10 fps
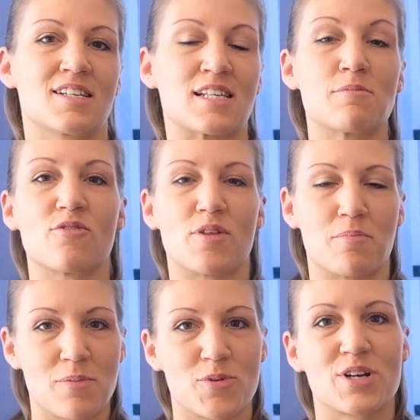some of the
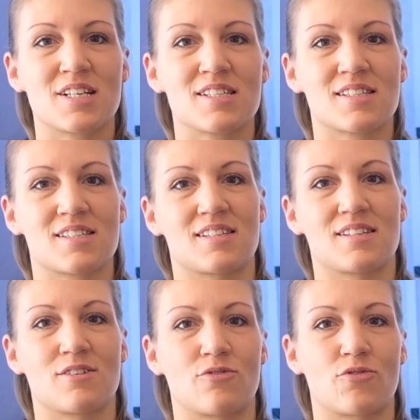memories
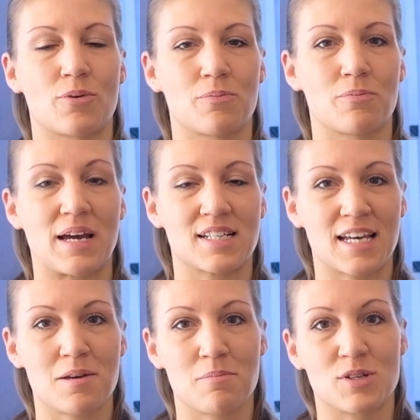from my
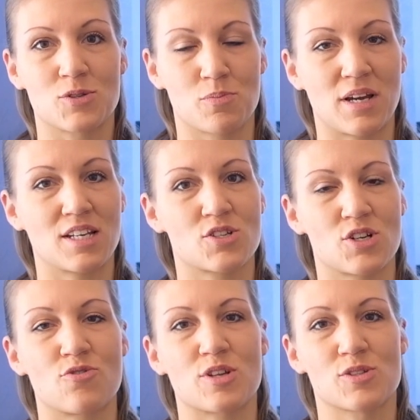time in Tumaini
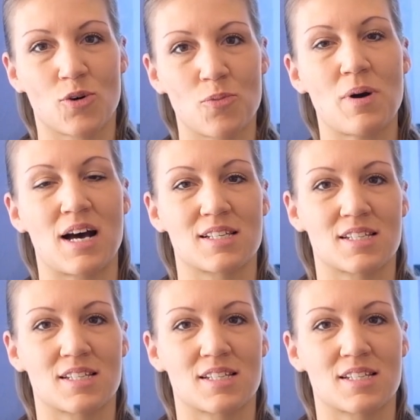Children's Home are